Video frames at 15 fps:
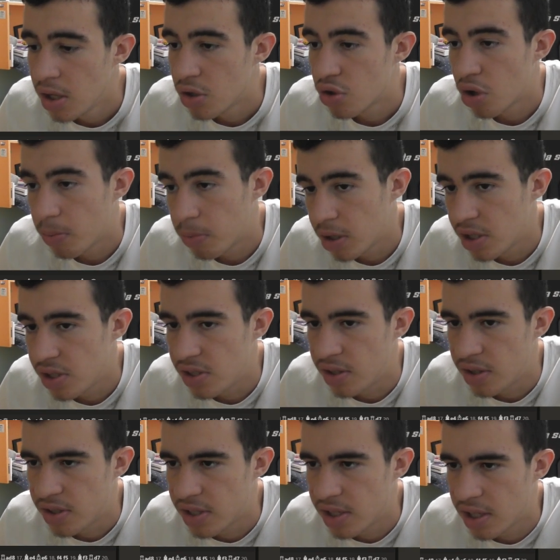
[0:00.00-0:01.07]
So I played
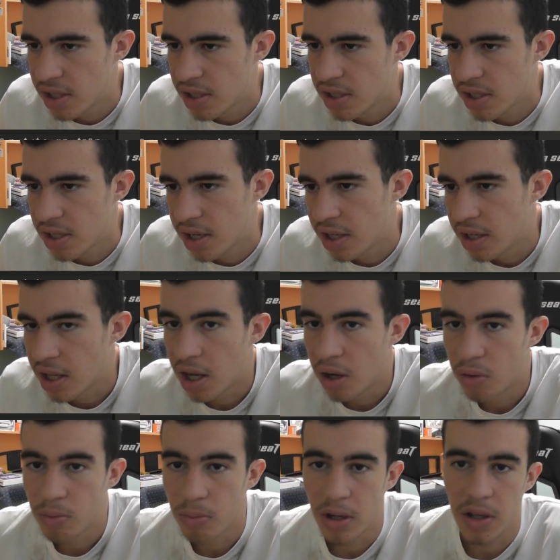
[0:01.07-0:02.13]
g6, and now